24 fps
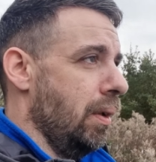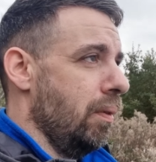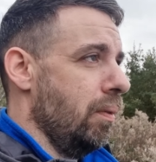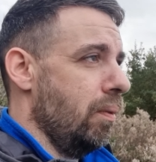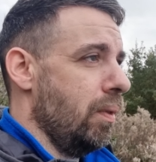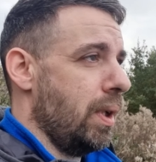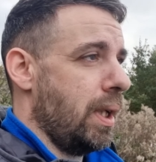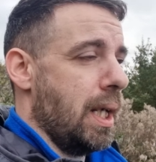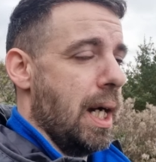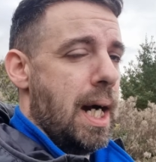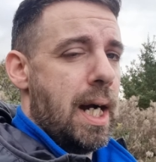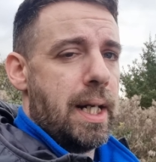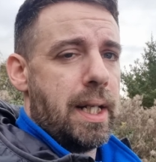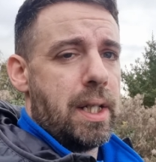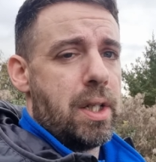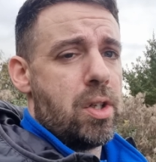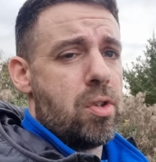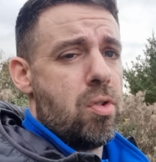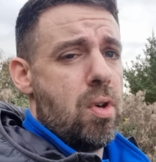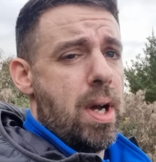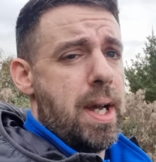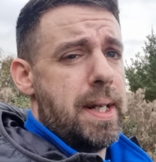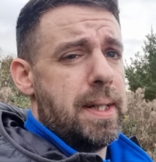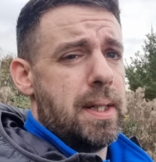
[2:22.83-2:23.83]
regarding
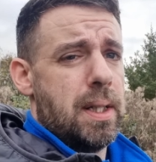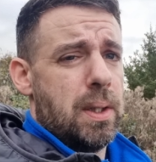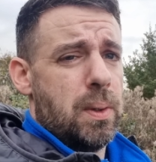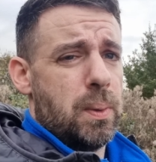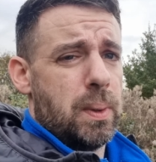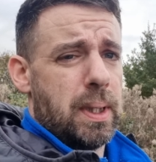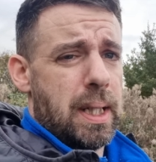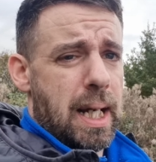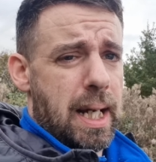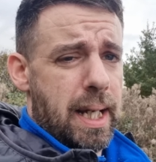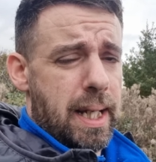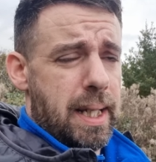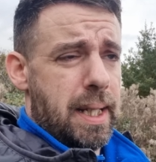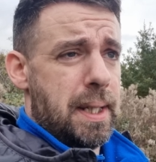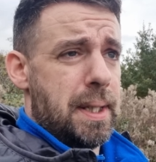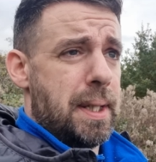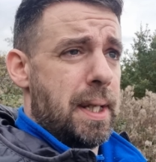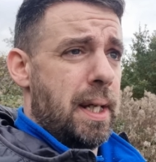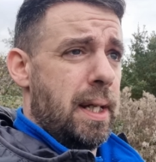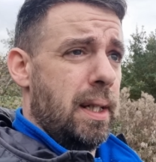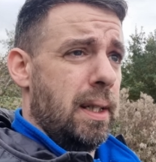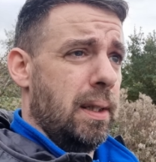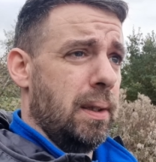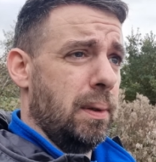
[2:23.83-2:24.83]
grey dull
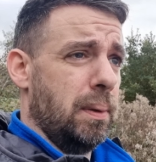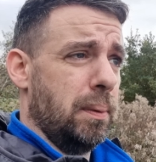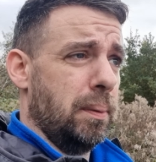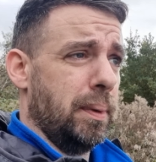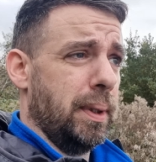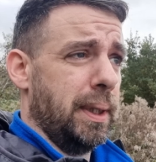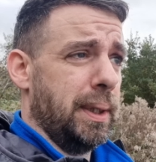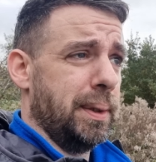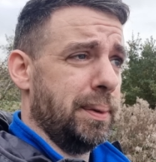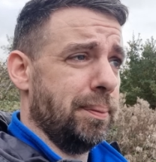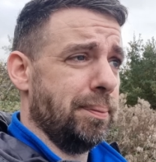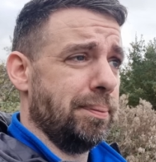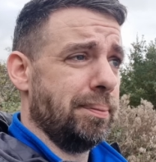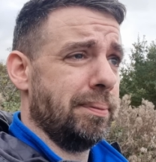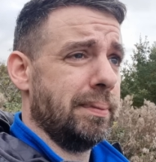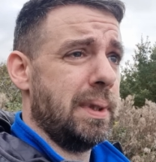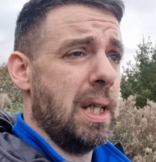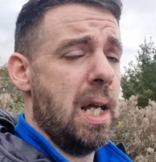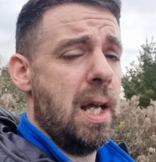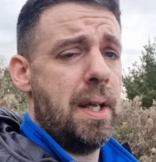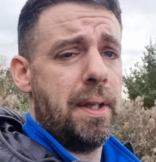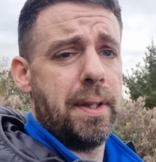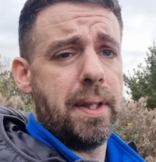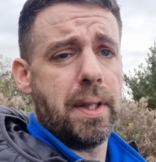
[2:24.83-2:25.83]
days. Well,
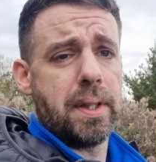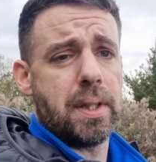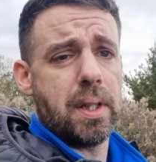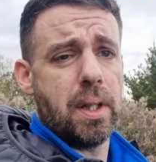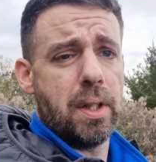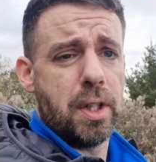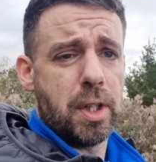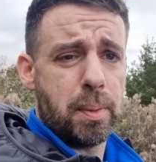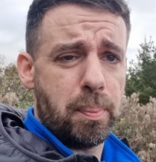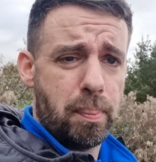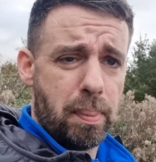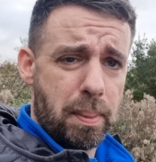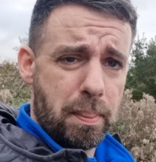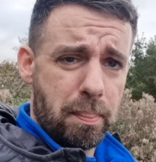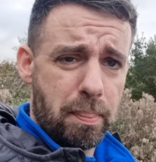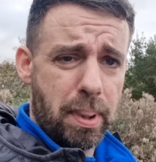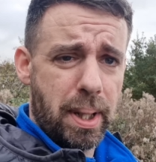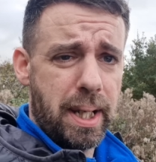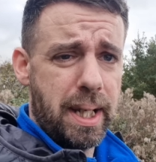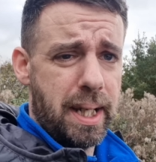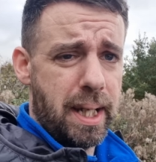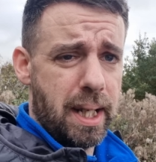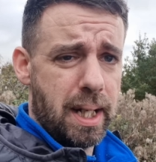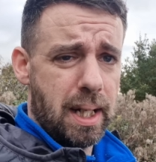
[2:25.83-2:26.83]
the sun's been
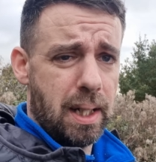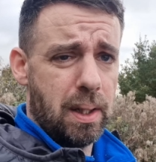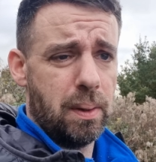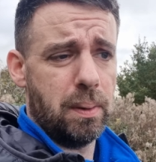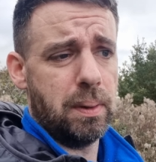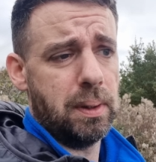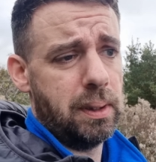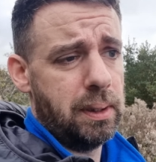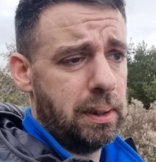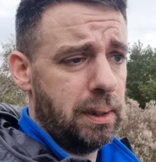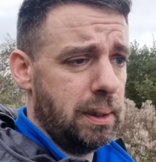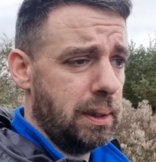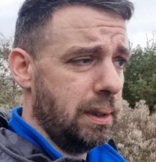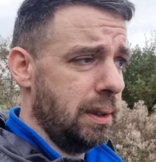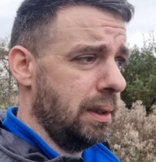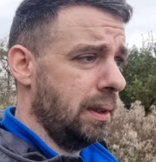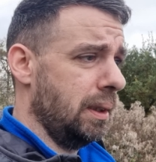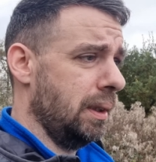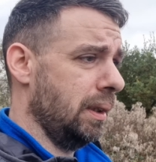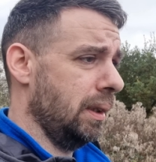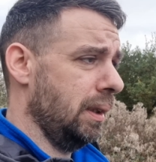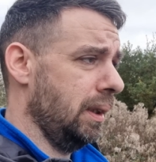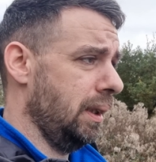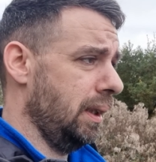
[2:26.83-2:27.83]
peeking out
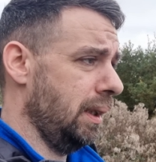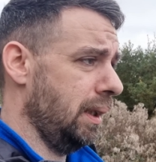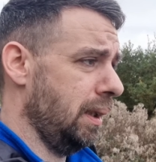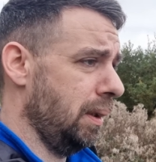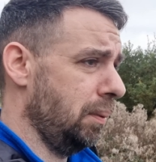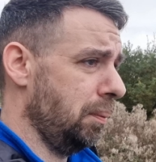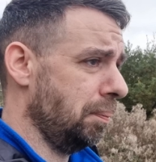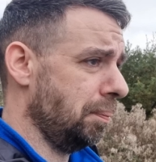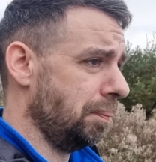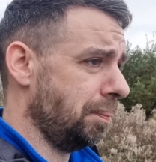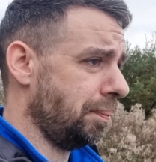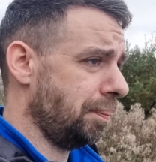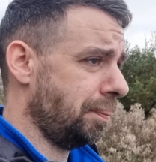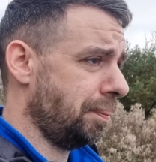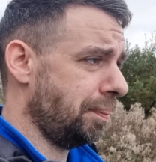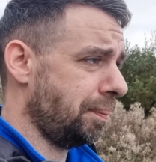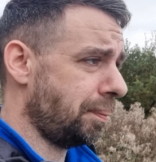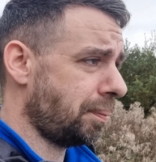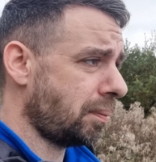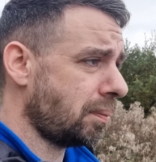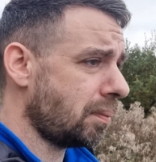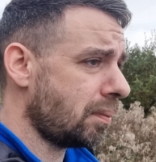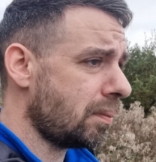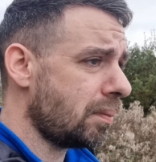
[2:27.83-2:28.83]
over
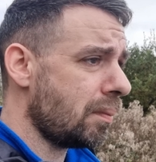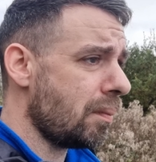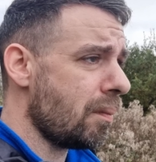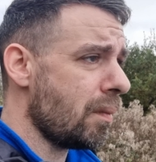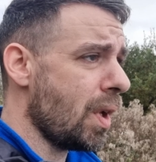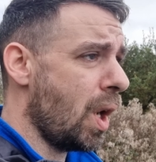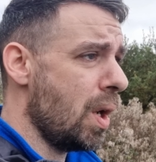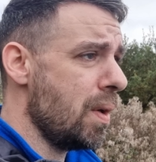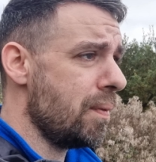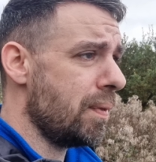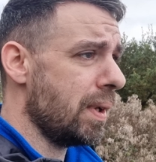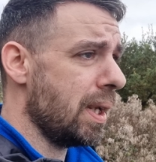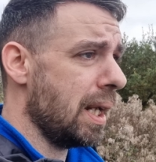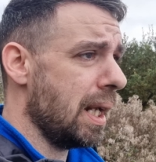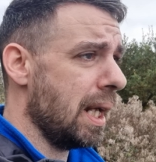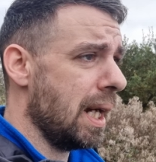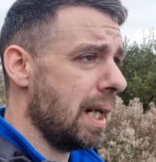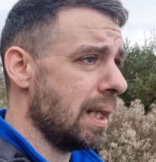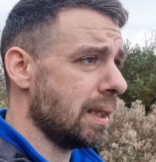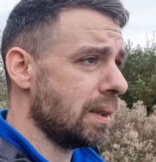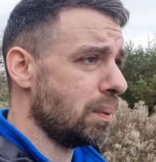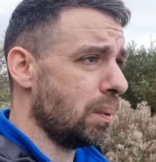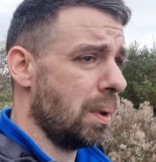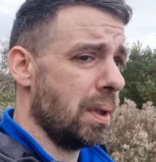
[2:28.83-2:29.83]
the
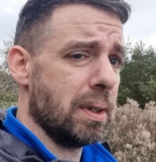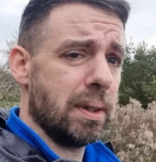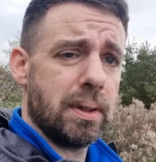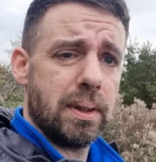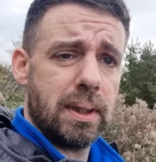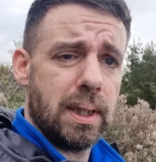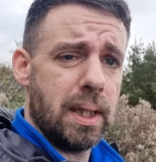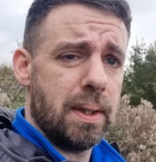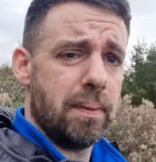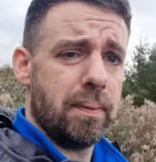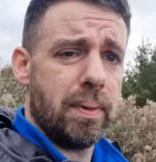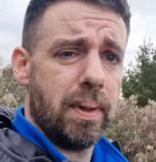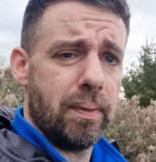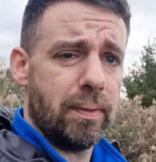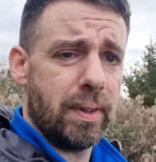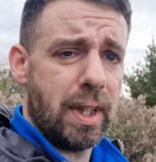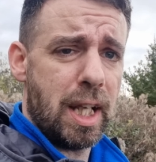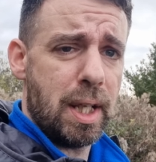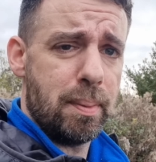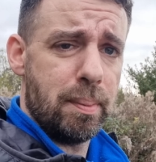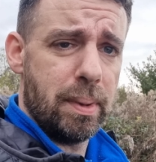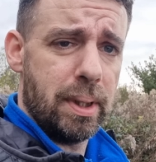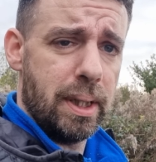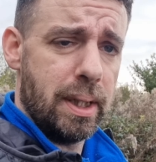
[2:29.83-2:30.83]
last
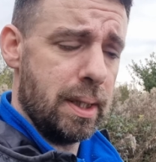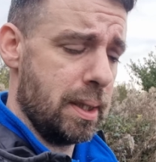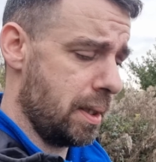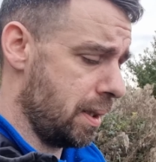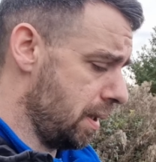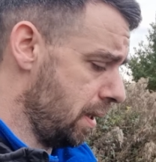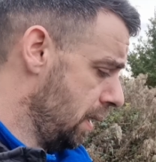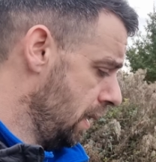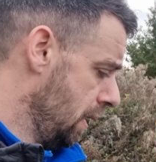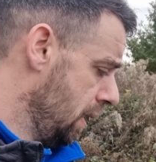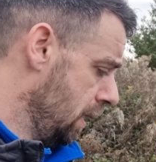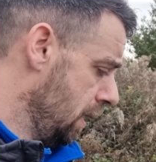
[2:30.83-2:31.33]
10-15 minutes,